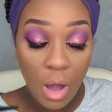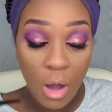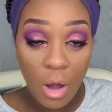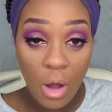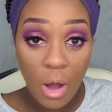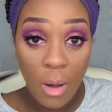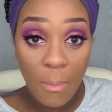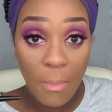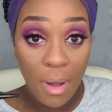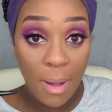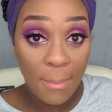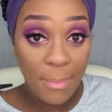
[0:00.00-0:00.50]

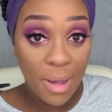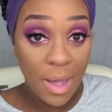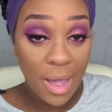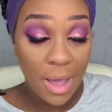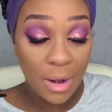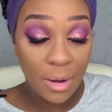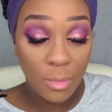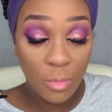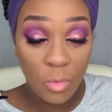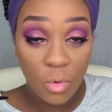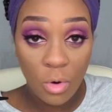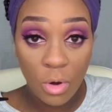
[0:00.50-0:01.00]
on my
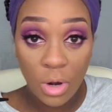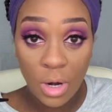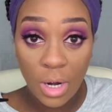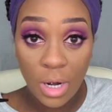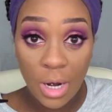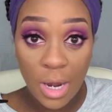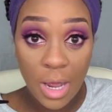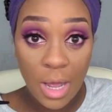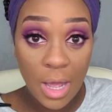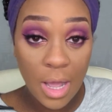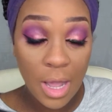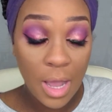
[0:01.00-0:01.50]
bottom
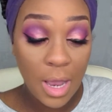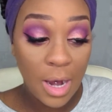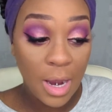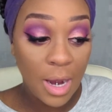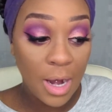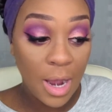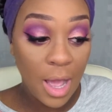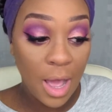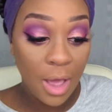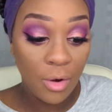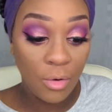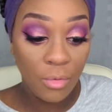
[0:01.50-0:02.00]
waterline, and
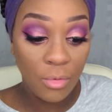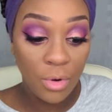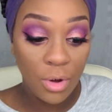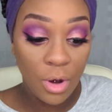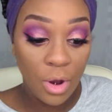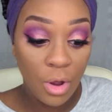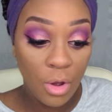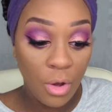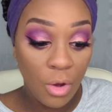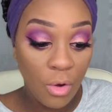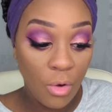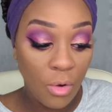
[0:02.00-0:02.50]
I don't
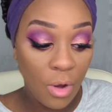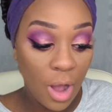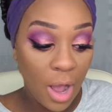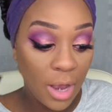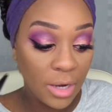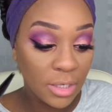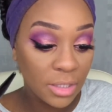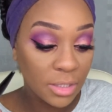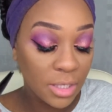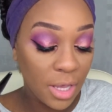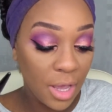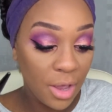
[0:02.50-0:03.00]
know, I
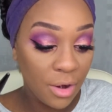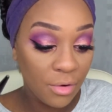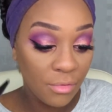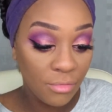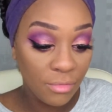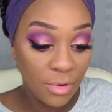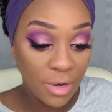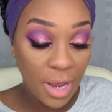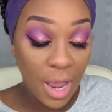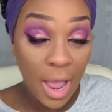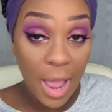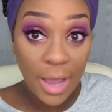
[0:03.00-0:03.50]
just had a
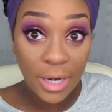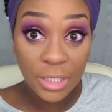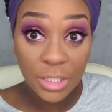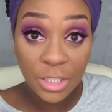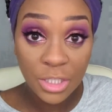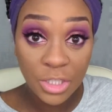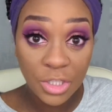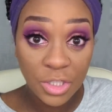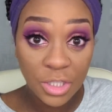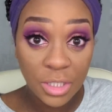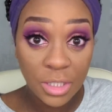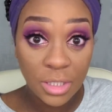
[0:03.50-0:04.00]

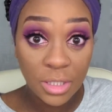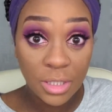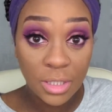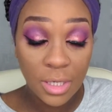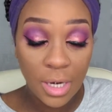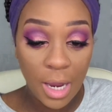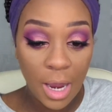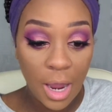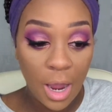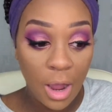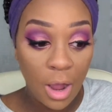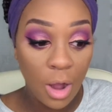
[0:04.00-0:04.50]
reaction just
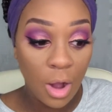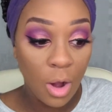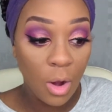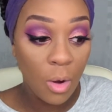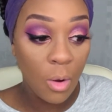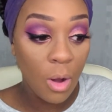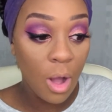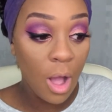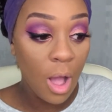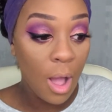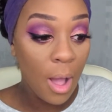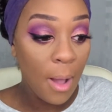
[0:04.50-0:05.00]

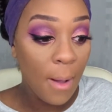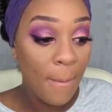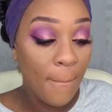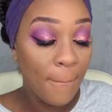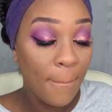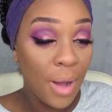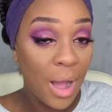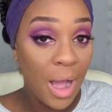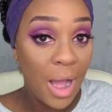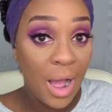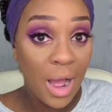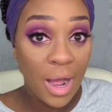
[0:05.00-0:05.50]
now.
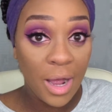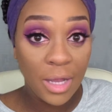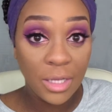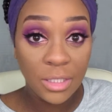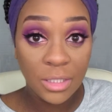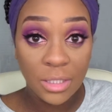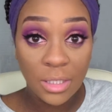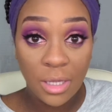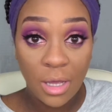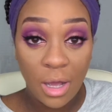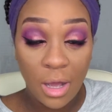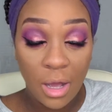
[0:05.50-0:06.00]
My
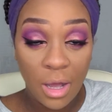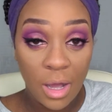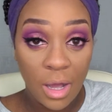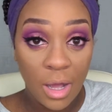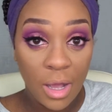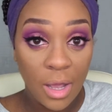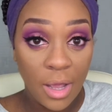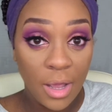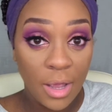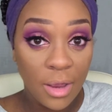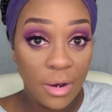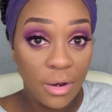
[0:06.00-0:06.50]
eyes
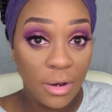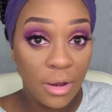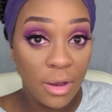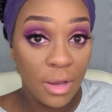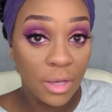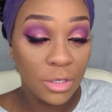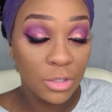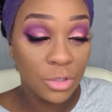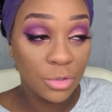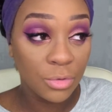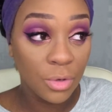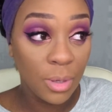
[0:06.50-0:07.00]
got
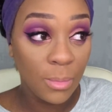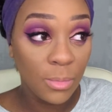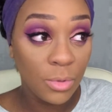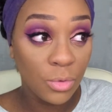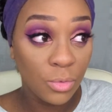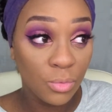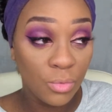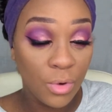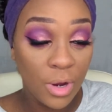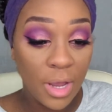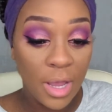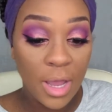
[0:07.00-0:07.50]
extremely
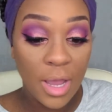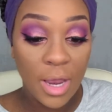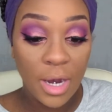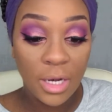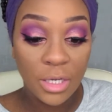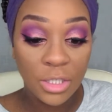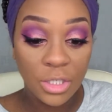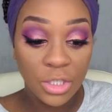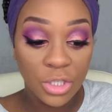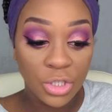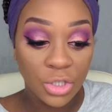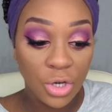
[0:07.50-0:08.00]
red and
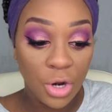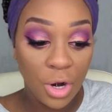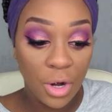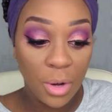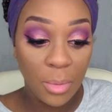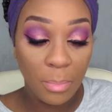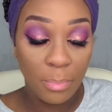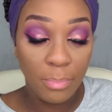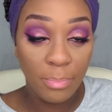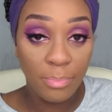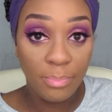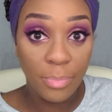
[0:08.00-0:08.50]
just
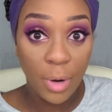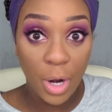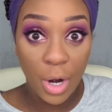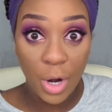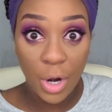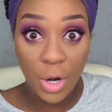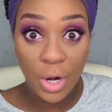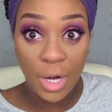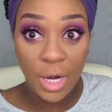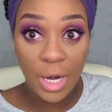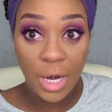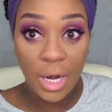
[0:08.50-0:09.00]
started
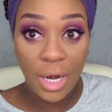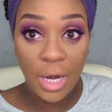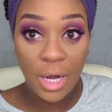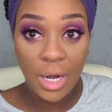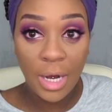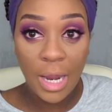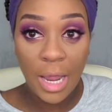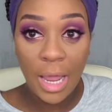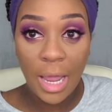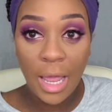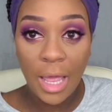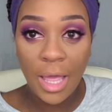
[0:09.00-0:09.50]
burning,
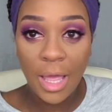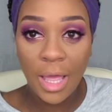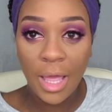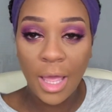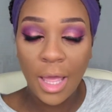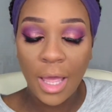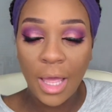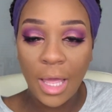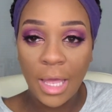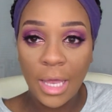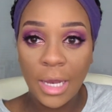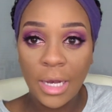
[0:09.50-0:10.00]

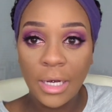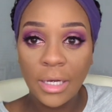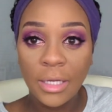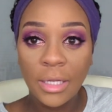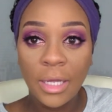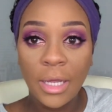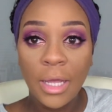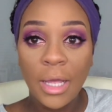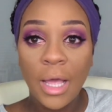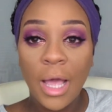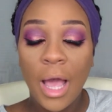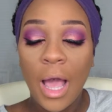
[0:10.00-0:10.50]
and
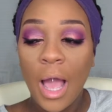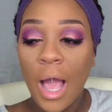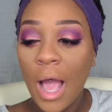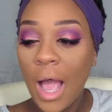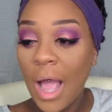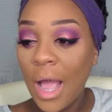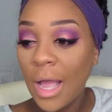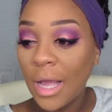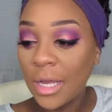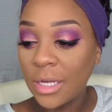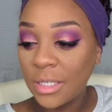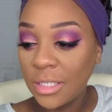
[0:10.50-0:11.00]

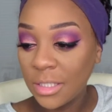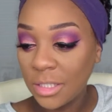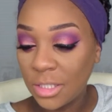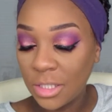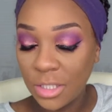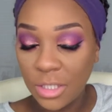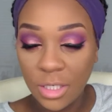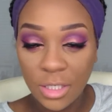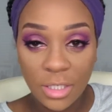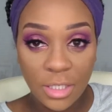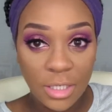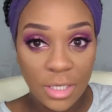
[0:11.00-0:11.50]
I just
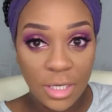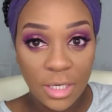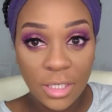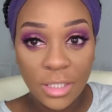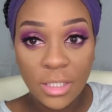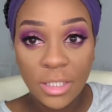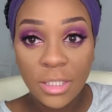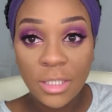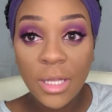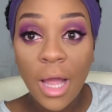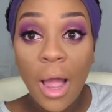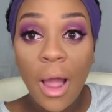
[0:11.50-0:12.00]
couldn't get it
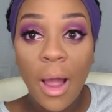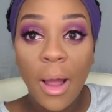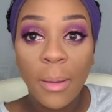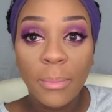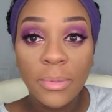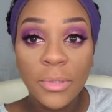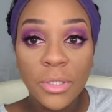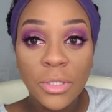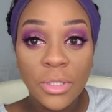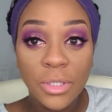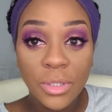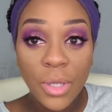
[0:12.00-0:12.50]
to stop.
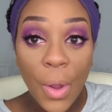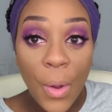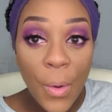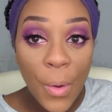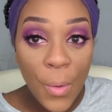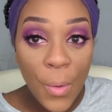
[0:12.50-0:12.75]
So